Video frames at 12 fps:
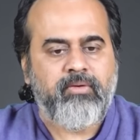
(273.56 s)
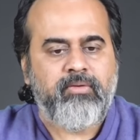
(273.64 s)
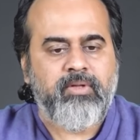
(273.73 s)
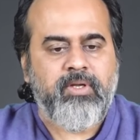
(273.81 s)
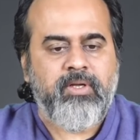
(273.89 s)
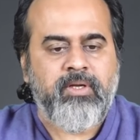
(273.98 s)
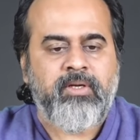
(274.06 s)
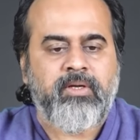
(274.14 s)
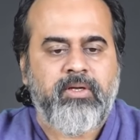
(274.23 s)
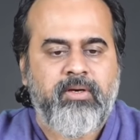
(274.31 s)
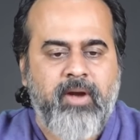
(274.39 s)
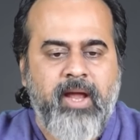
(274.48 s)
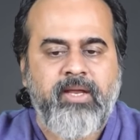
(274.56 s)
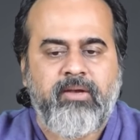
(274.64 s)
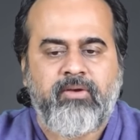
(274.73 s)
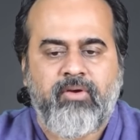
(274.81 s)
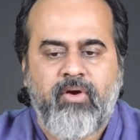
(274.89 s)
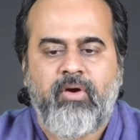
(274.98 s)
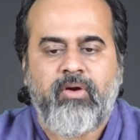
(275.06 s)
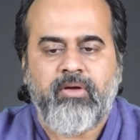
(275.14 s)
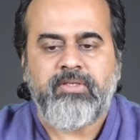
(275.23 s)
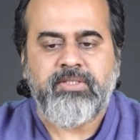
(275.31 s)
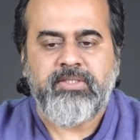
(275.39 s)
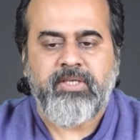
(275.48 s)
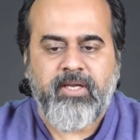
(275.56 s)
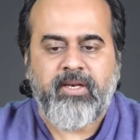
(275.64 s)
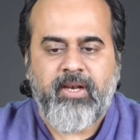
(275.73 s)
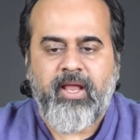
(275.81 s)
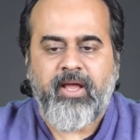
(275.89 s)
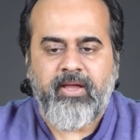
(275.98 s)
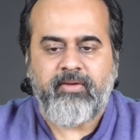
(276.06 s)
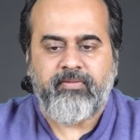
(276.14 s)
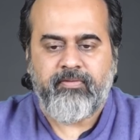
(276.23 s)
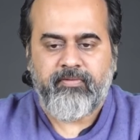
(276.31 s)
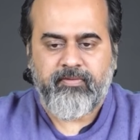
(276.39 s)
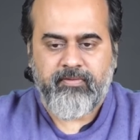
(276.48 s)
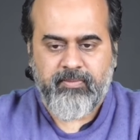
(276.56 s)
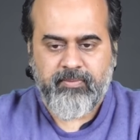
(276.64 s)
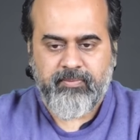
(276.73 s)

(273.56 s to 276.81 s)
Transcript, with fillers: to the right cause in life.